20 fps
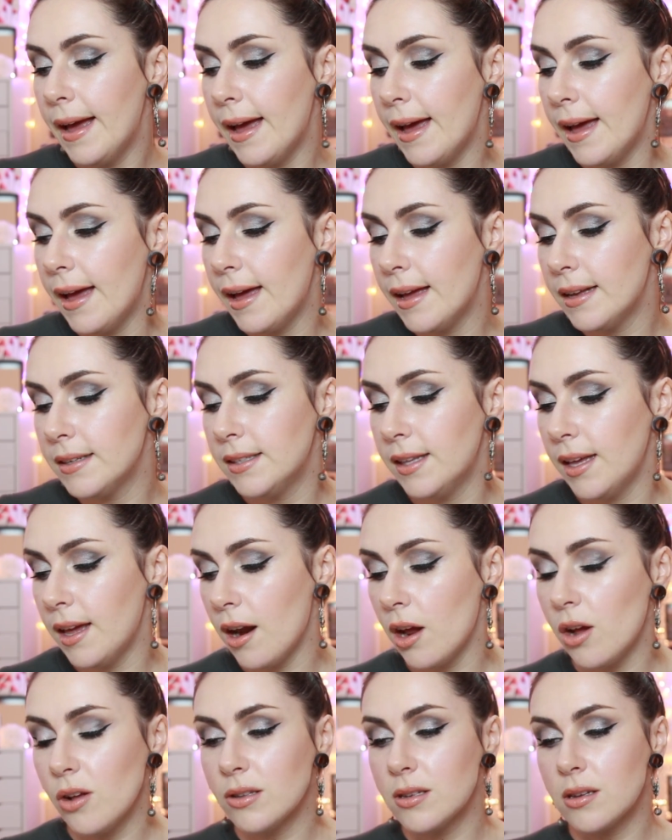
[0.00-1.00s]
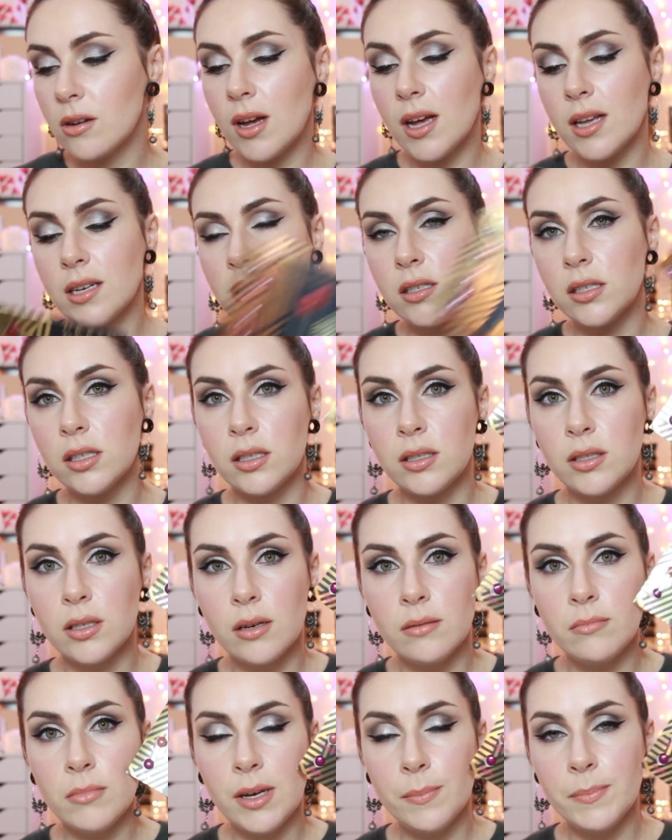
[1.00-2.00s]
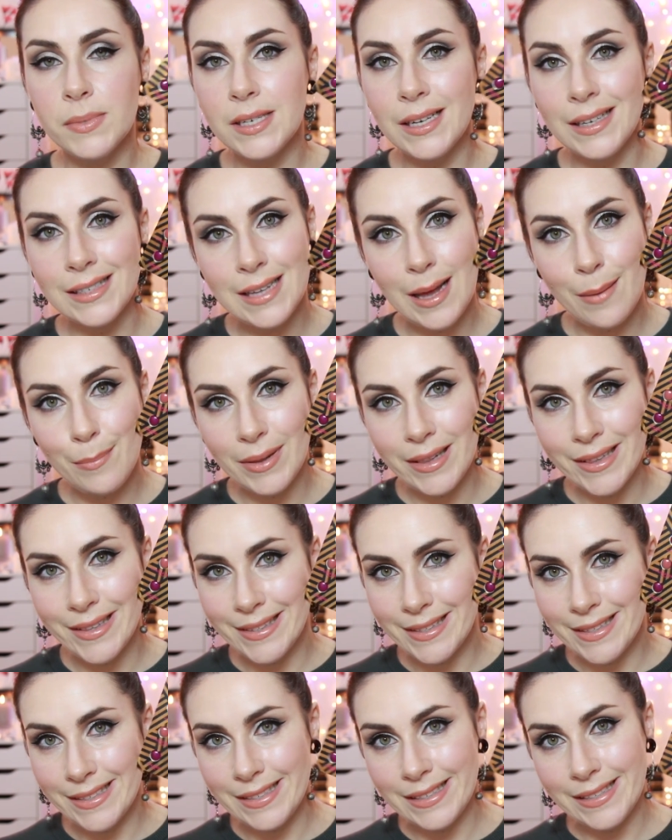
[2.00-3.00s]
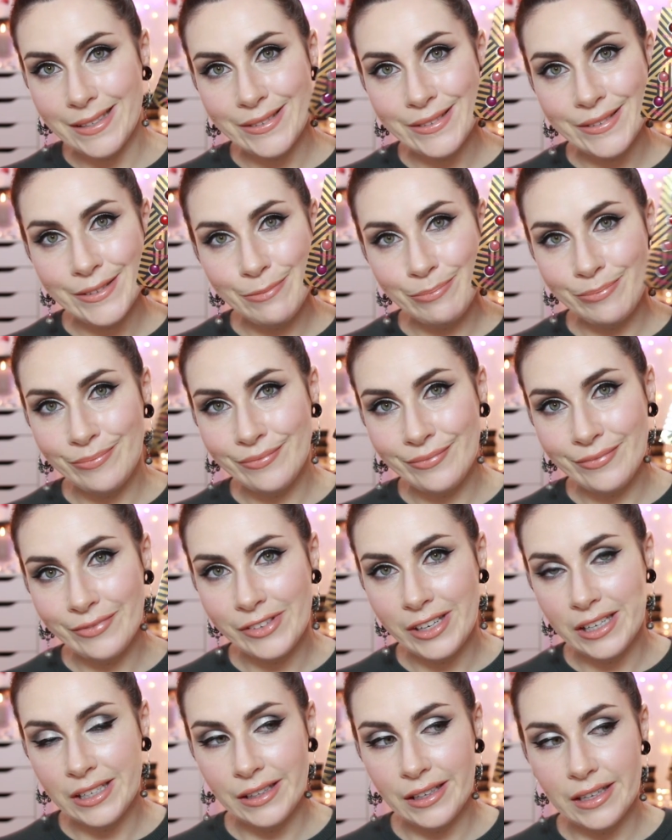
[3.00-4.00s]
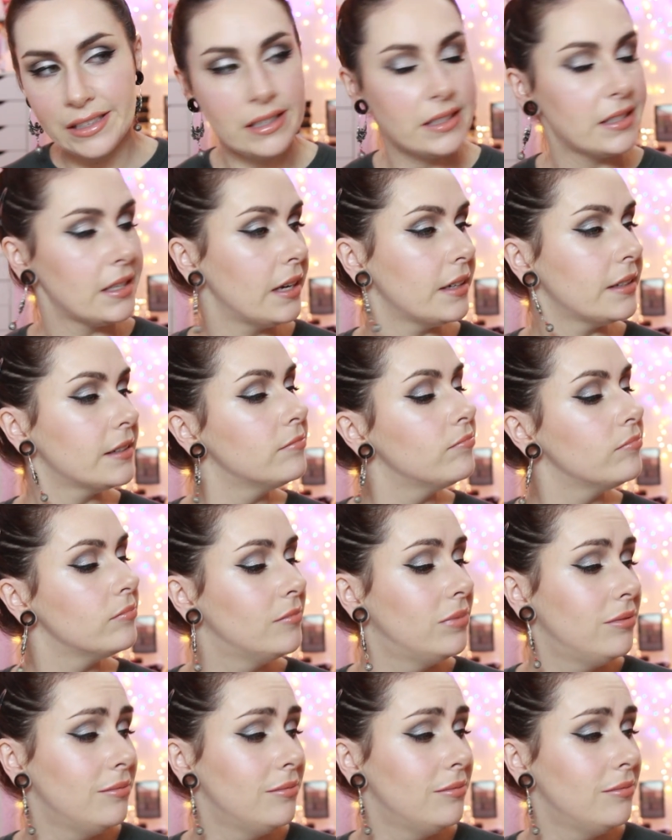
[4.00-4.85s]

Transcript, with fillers: And then I also got some lipstick samples, so that's exciting.